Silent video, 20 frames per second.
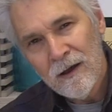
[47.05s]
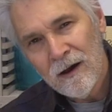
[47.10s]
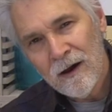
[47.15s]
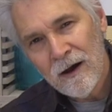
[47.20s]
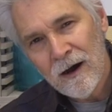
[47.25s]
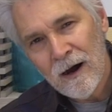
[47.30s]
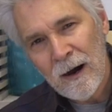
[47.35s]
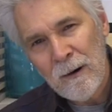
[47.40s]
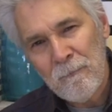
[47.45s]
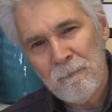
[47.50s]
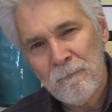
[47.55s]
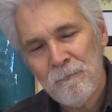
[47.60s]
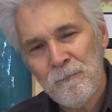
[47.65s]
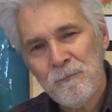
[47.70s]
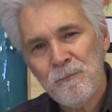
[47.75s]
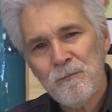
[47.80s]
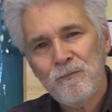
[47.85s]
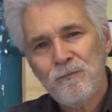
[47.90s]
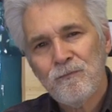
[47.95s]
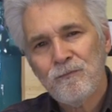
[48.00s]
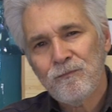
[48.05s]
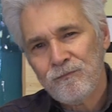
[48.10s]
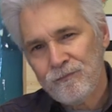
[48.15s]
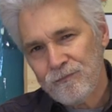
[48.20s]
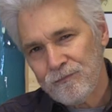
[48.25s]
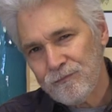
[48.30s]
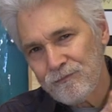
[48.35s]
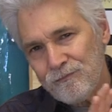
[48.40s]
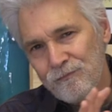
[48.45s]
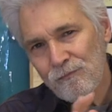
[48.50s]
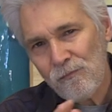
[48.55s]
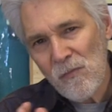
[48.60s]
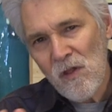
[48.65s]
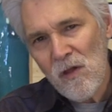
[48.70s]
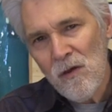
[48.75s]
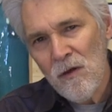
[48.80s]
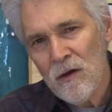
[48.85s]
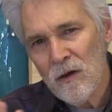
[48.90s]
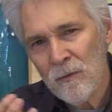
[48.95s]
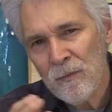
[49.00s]
Um,
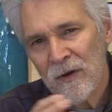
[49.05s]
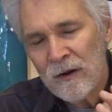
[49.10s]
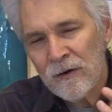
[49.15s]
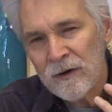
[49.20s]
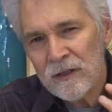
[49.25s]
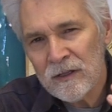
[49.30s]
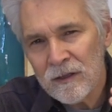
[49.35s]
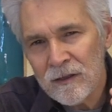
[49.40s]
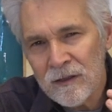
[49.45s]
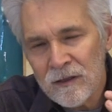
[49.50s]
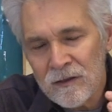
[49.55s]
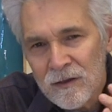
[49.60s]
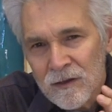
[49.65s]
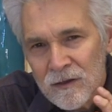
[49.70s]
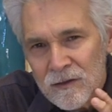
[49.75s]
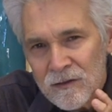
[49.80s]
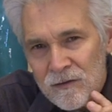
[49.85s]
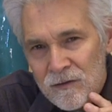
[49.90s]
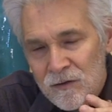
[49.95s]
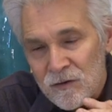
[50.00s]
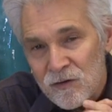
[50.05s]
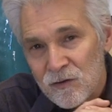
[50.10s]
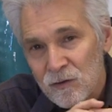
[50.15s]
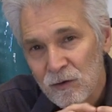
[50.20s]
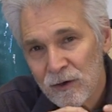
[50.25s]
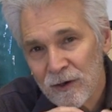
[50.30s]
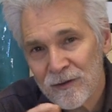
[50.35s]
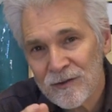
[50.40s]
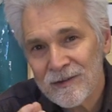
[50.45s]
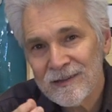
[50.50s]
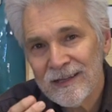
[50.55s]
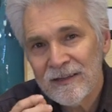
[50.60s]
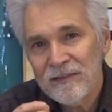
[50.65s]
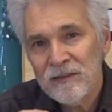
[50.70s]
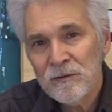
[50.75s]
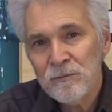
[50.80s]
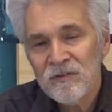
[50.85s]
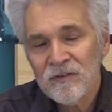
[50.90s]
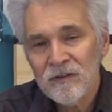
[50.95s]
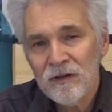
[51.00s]
apparently, the, the soils
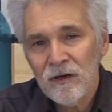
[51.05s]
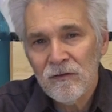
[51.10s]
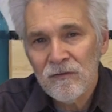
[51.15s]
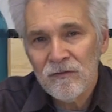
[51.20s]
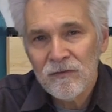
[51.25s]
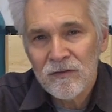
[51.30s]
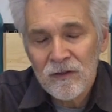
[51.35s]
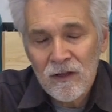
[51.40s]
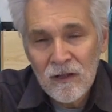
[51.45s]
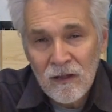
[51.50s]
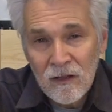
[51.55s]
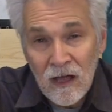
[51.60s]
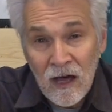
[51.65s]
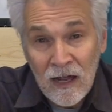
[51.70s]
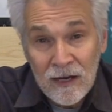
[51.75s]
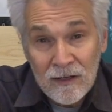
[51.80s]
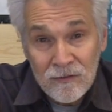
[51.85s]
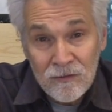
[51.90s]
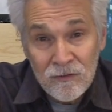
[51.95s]
lend themselves a lot